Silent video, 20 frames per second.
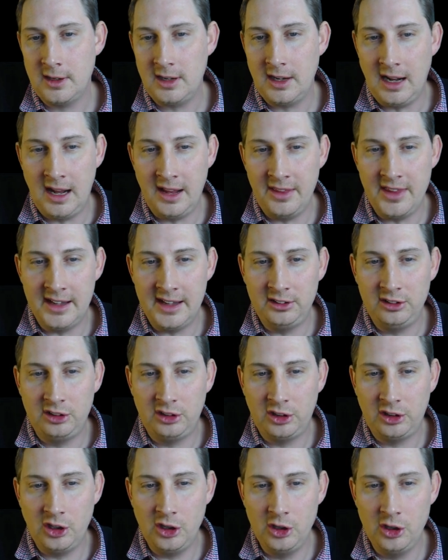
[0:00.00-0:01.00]
And then
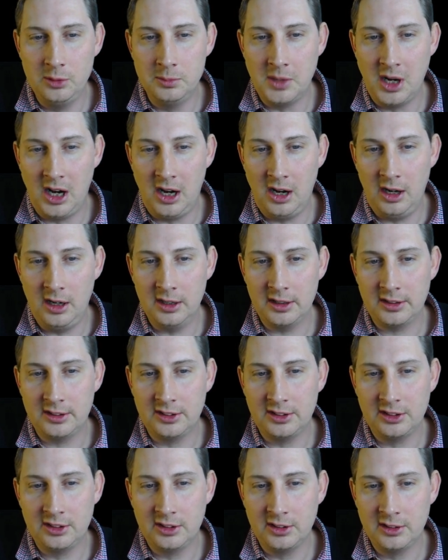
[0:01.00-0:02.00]
2
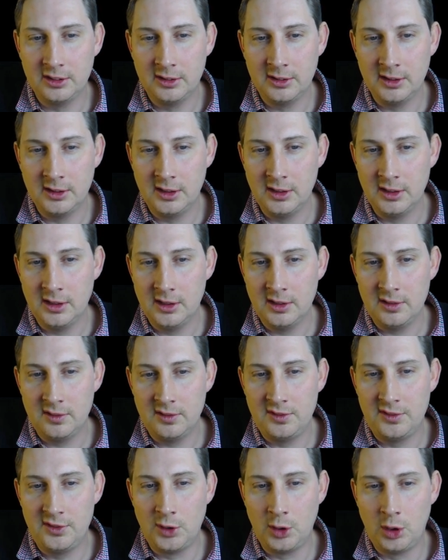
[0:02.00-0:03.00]
marks
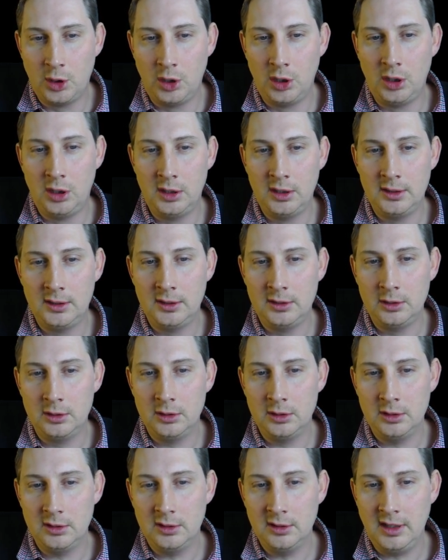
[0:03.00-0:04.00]
for
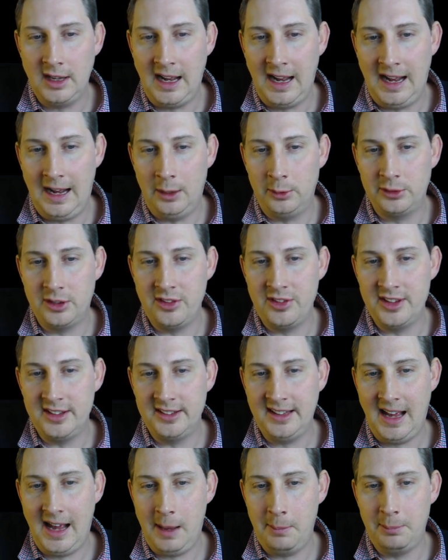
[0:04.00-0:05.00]
how did
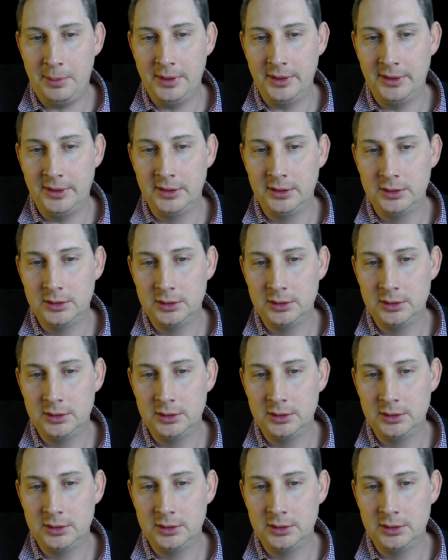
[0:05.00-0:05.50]
this happen?